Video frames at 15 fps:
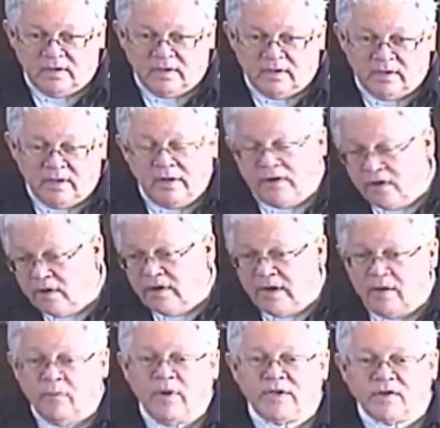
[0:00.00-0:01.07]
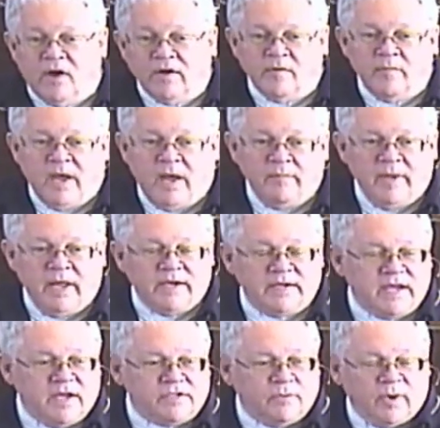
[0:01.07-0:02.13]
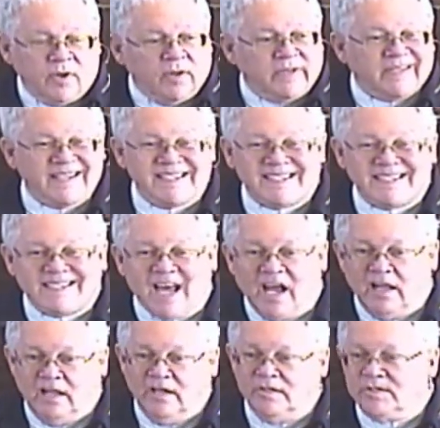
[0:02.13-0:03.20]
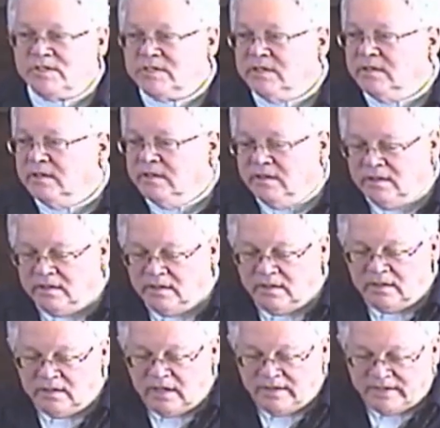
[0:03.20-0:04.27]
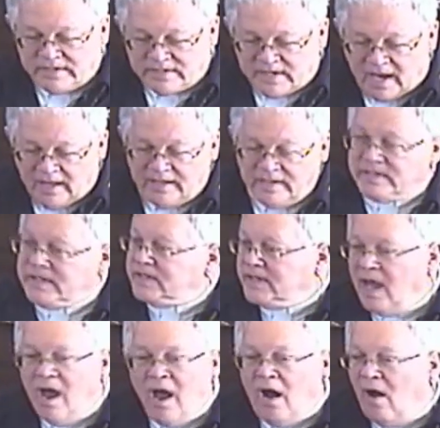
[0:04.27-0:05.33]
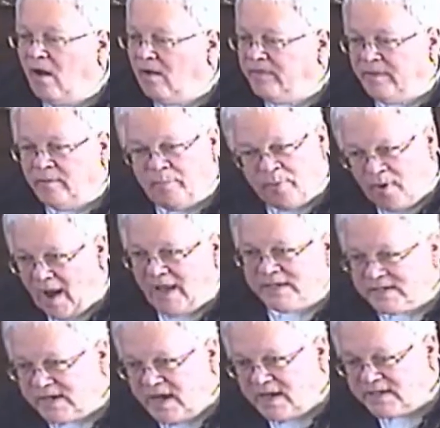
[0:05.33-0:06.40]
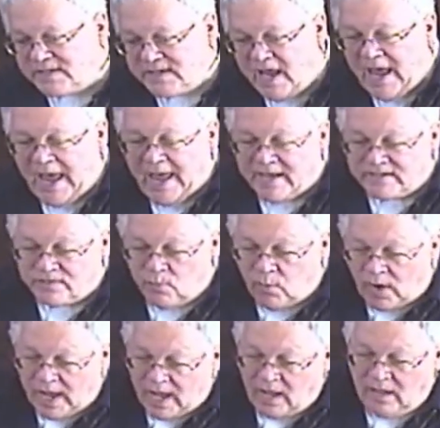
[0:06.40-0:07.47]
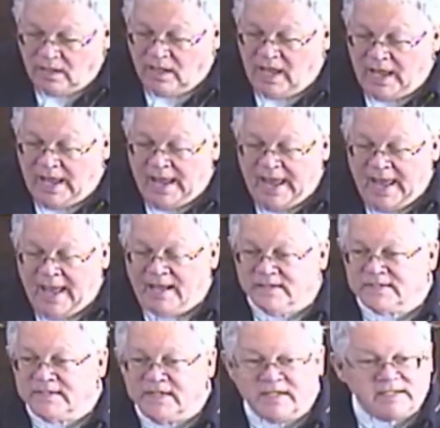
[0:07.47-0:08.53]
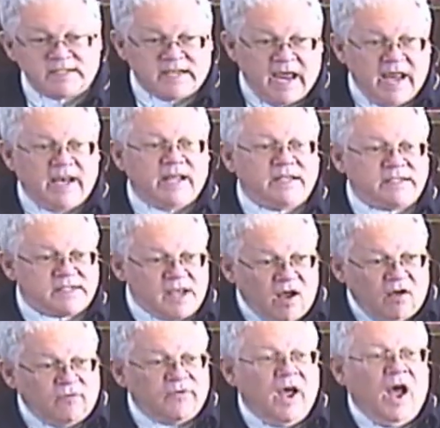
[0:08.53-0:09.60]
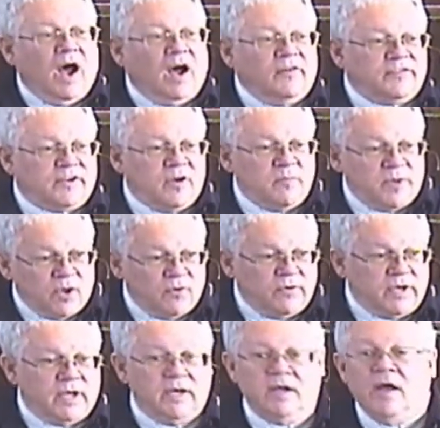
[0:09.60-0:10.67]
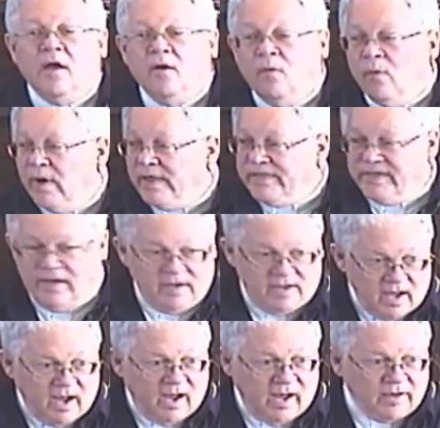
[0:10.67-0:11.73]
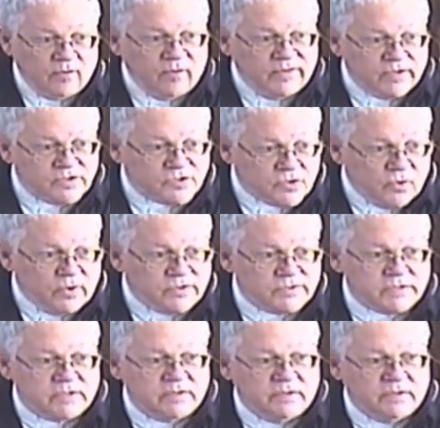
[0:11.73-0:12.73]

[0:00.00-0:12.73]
In Unity, we talk about meditation, we call it the silence. And the silence is the process as well as the state itself of communion with God or the source.